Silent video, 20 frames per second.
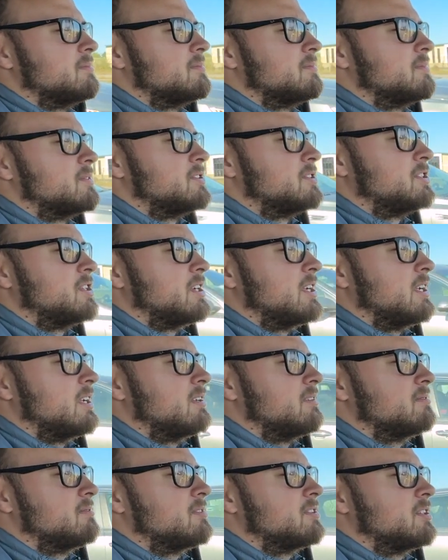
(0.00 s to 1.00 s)

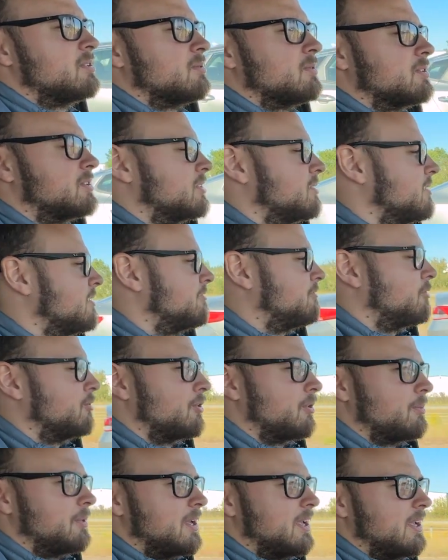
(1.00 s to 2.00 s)
she will do it
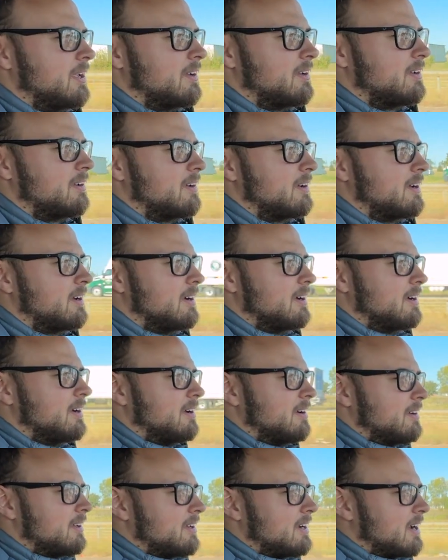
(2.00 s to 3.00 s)
for me,
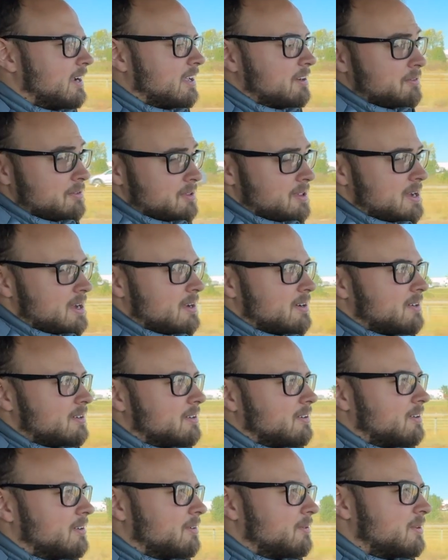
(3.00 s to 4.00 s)
and I can rely on
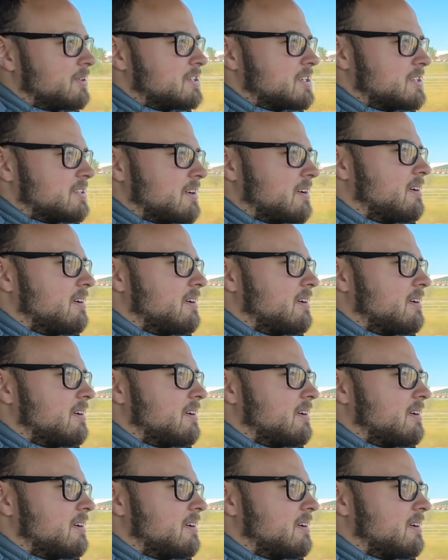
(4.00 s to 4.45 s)
her, which is